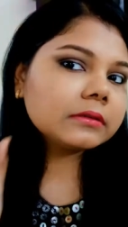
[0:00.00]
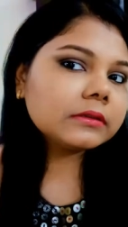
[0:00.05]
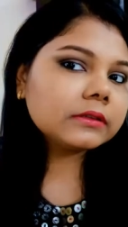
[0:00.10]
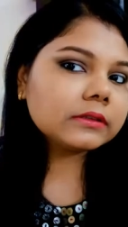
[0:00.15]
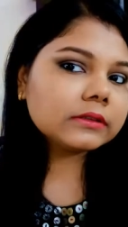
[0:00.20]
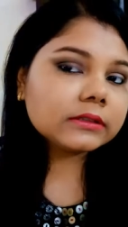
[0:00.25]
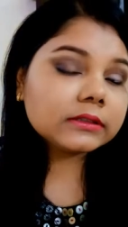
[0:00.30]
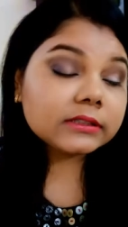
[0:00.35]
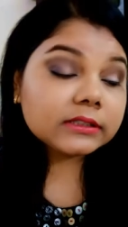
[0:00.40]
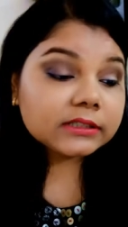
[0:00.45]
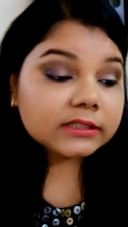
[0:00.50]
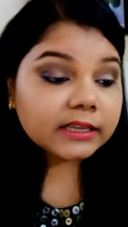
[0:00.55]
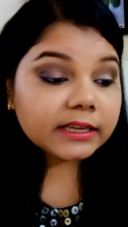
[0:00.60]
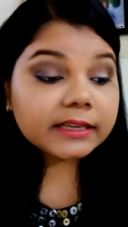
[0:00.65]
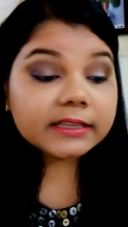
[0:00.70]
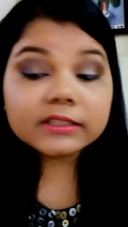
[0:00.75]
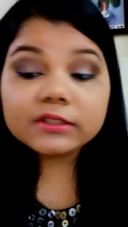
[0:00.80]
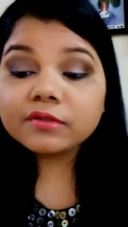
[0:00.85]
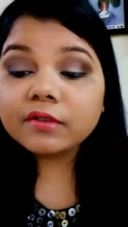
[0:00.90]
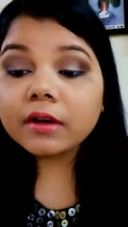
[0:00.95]
because this
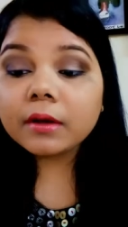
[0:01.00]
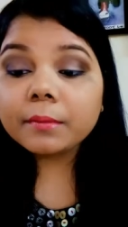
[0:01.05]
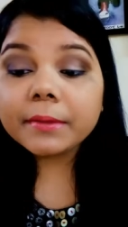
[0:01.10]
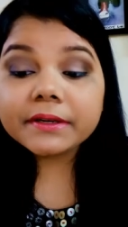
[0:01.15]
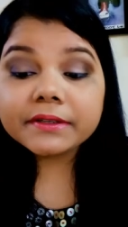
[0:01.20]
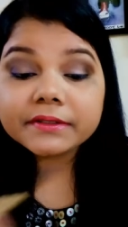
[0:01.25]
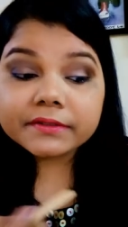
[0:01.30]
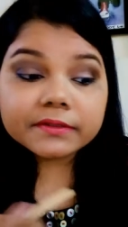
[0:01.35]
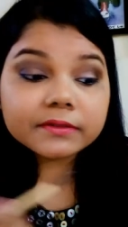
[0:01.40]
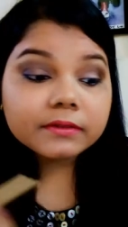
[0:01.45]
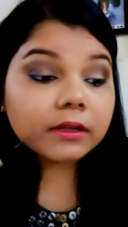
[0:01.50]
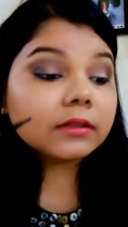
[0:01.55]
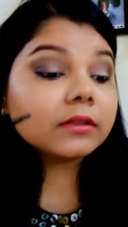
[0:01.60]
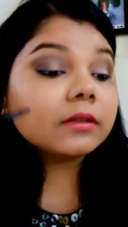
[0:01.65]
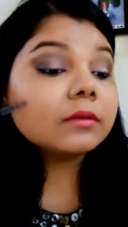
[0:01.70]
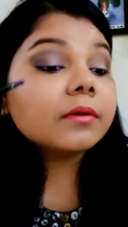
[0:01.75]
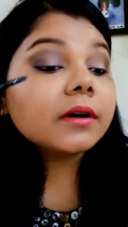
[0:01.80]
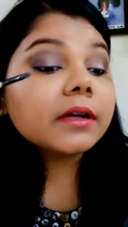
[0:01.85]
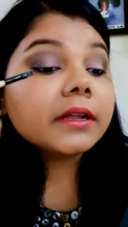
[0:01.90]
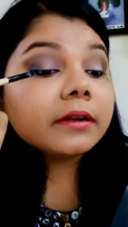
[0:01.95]
eye is far better than the
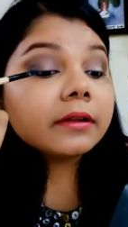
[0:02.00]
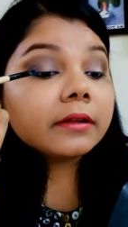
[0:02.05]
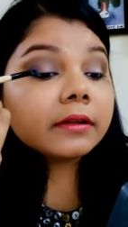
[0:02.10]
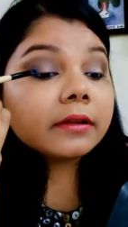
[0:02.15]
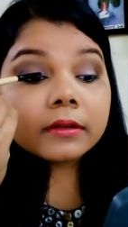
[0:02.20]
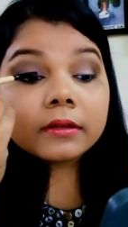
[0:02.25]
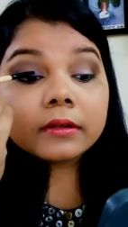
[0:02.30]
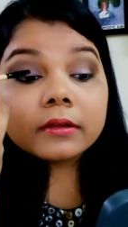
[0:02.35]
other one.